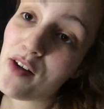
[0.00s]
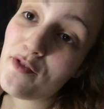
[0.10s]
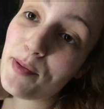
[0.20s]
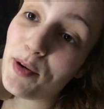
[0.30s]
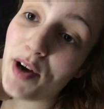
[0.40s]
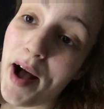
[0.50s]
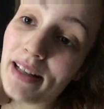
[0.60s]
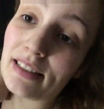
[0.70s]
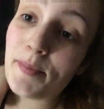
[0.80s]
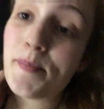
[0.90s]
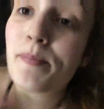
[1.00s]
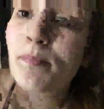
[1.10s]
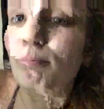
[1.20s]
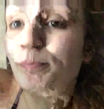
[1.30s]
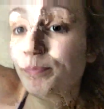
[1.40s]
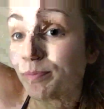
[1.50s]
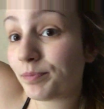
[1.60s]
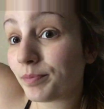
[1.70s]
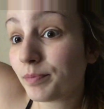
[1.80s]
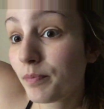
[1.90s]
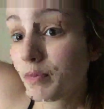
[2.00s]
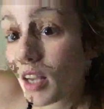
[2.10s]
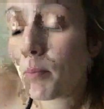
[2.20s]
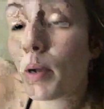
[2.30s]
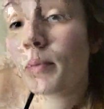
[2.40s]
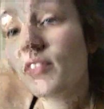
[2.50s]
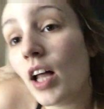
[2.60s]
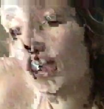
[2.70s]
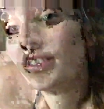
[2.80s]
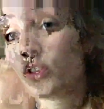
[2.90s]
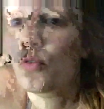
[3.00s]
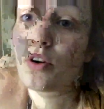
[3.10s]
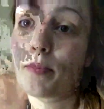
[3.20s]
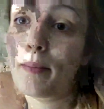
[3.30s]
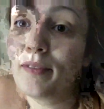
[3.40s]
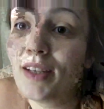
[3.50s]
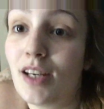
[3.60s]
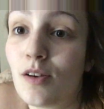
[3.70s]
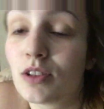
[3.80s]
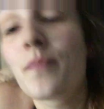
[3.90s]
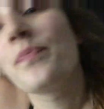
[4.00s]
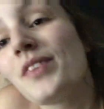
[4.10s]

for more awesome mommy vlogs or mommy videos